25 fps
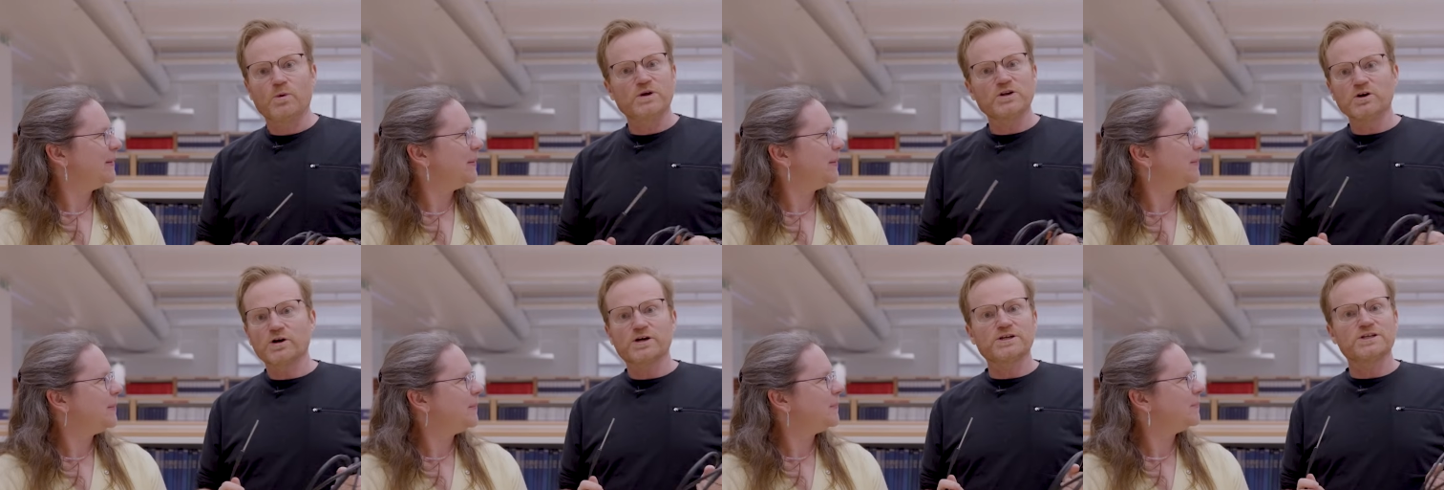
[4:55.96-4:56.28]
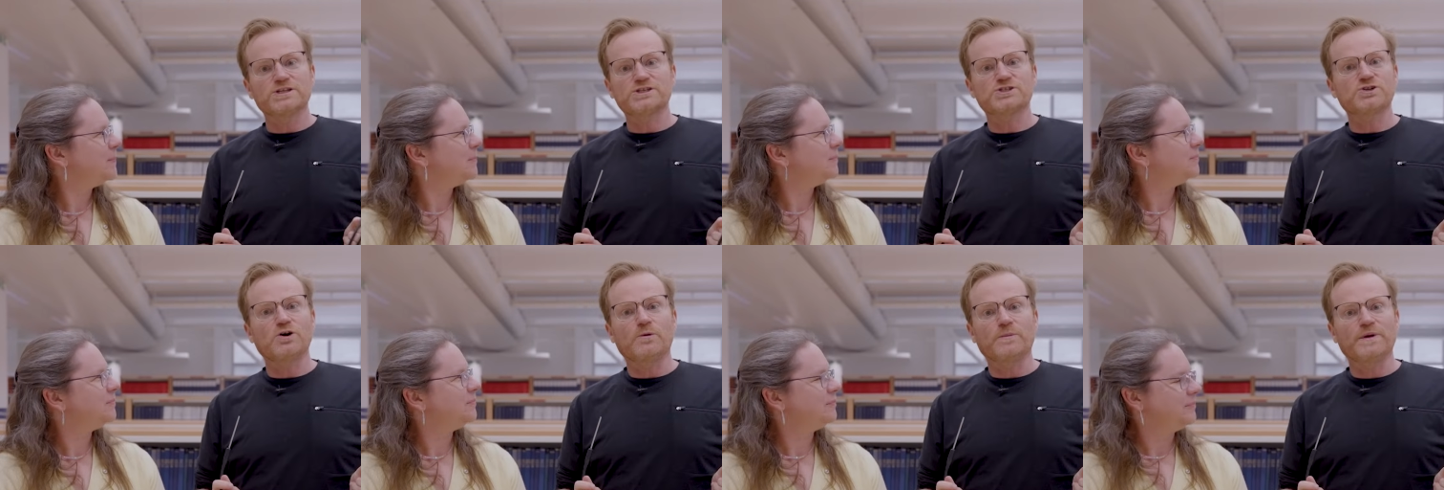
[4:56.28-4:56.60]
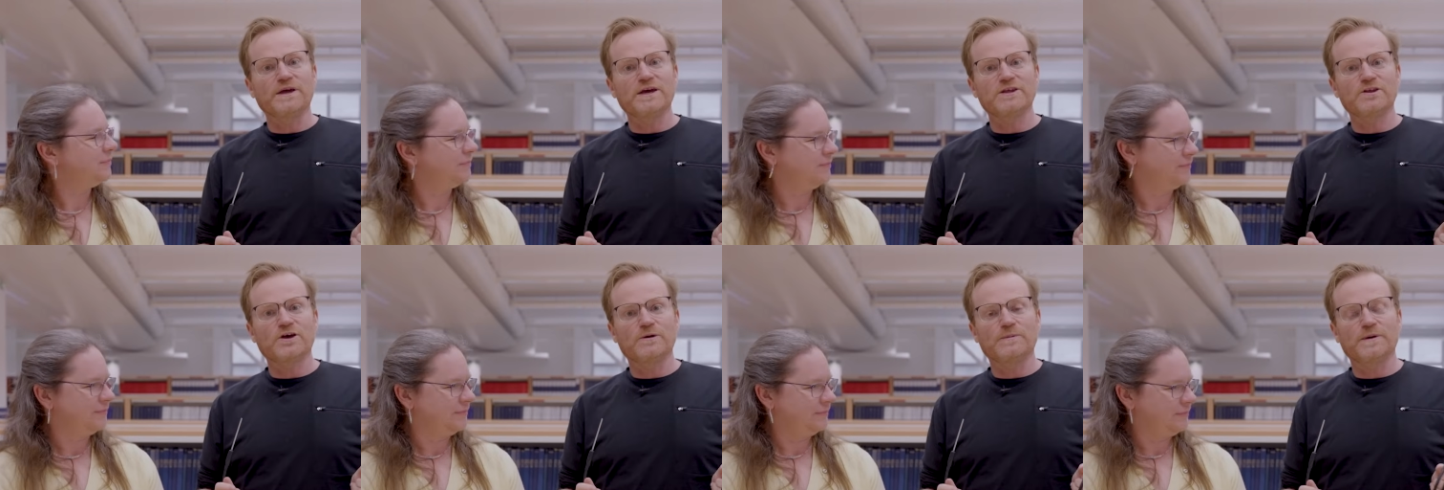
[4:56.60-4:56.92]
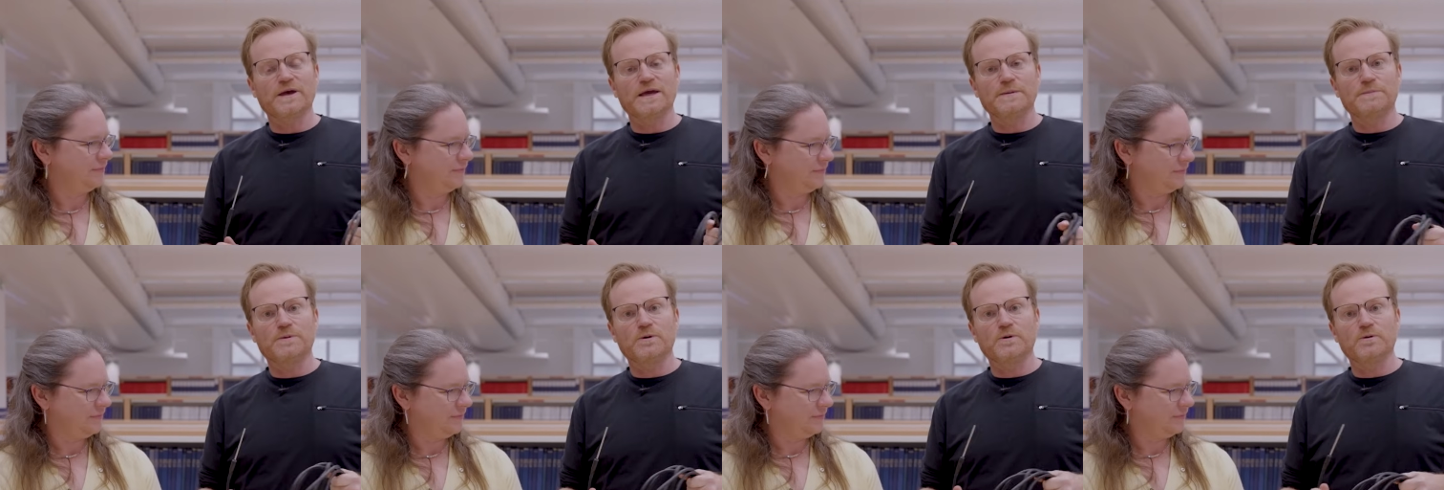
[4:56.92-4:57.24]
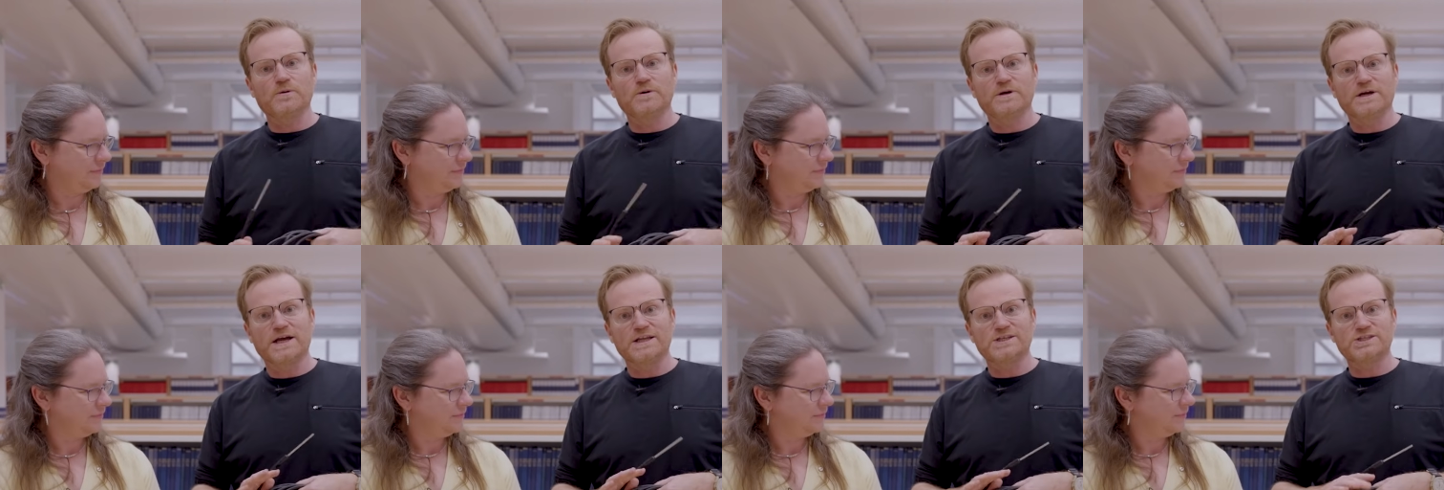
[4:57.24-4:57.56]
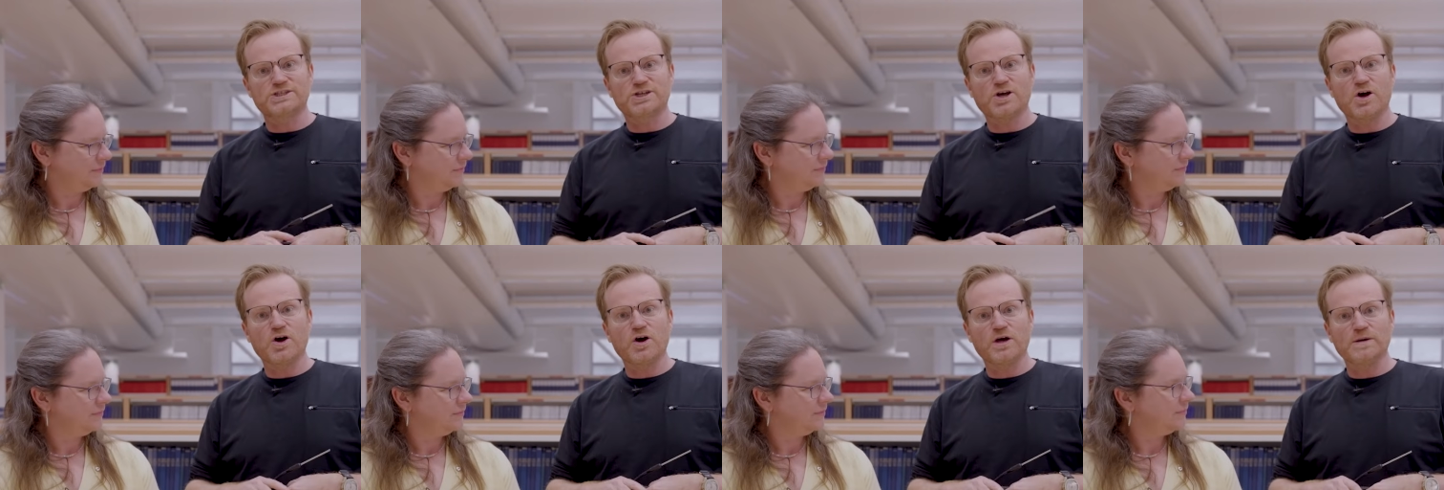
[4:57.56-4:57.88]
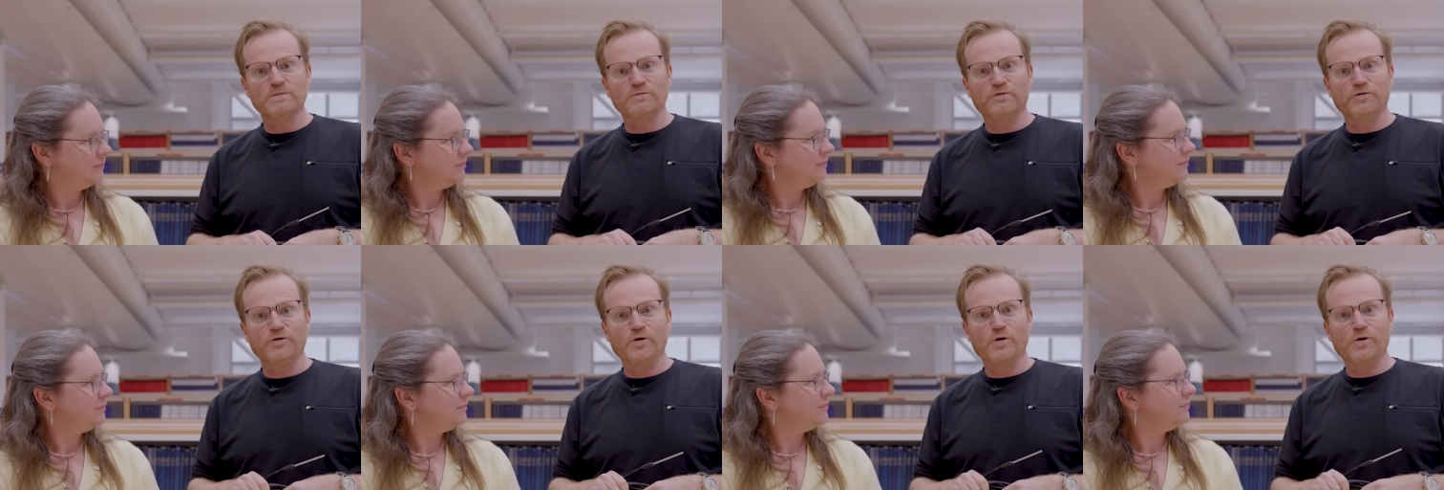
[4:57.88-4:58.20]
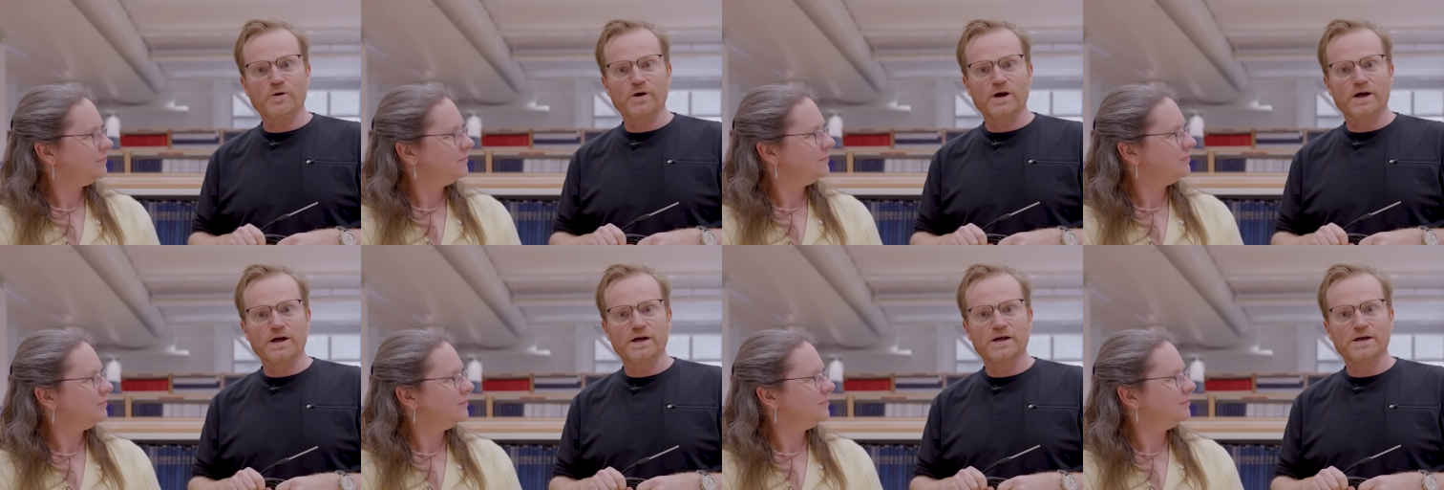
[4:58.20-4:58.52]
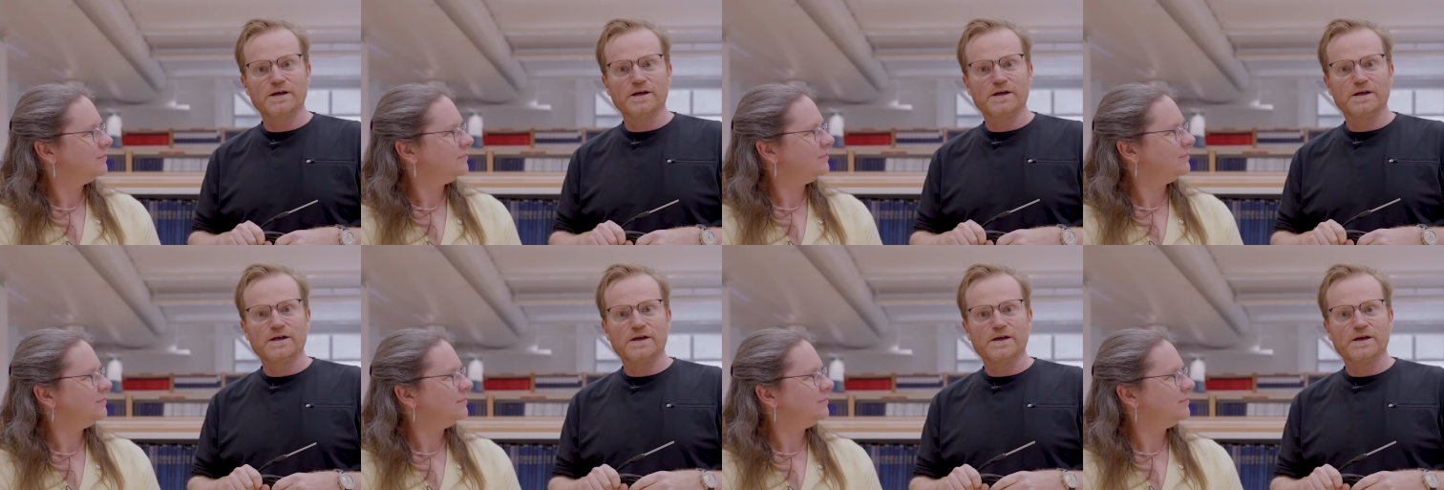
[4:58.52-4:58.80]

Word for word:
Speaker 1: We're not going to stop here though, people. It's time for